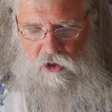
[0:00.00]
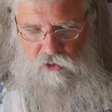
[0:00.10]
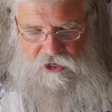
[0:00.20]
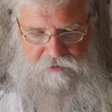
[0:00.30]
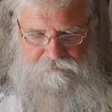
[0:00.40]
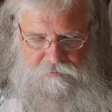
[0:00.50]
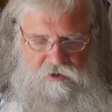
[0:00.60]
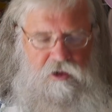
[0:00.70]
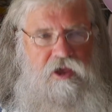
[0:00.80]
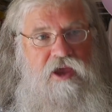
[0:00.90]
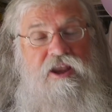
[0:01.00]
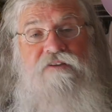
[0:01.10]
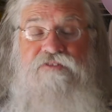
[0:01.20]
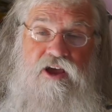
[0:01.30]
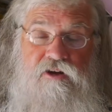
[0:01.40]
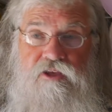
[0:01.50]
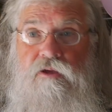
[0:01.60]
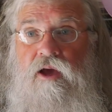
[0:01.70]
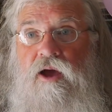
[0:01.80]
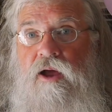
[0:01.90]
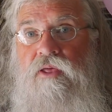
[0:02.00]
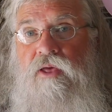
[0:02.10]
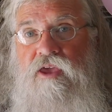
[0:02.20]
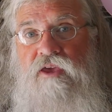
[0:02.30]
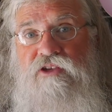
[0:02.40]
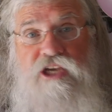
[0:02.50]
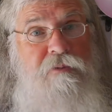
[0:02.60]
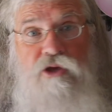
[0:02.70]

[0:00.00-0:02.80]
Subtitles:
Okay, and now finally, some